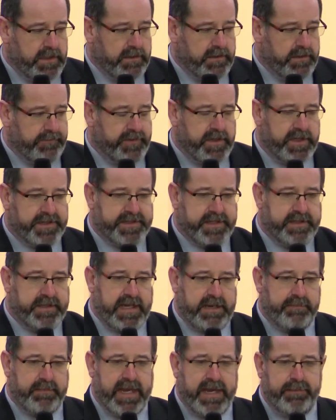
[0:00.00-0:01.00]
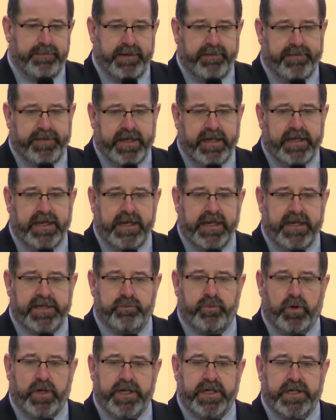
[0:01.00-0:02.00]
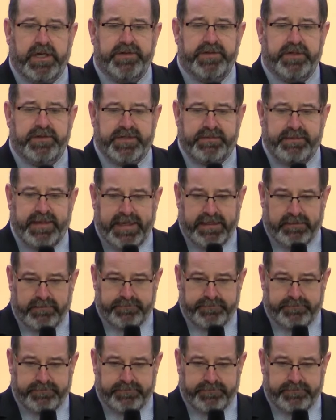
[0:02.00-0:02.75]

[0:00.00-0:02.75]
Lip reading: the first thing they may be thinking is, what are you going to do to me?